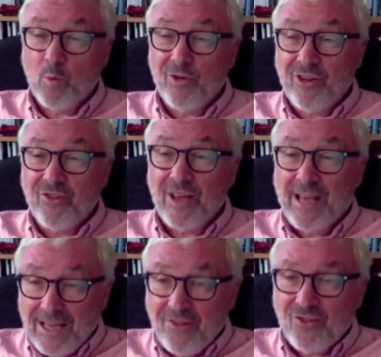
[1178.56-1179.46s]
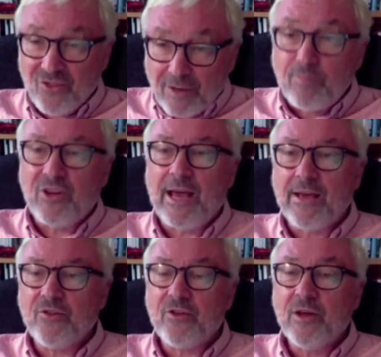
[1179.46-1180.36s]
which is his
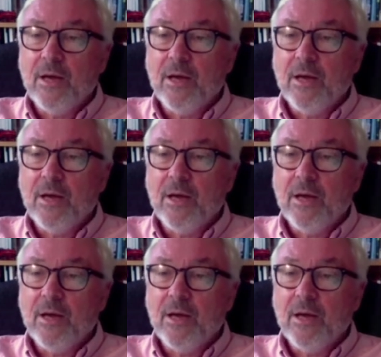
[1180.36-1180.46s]
subtext,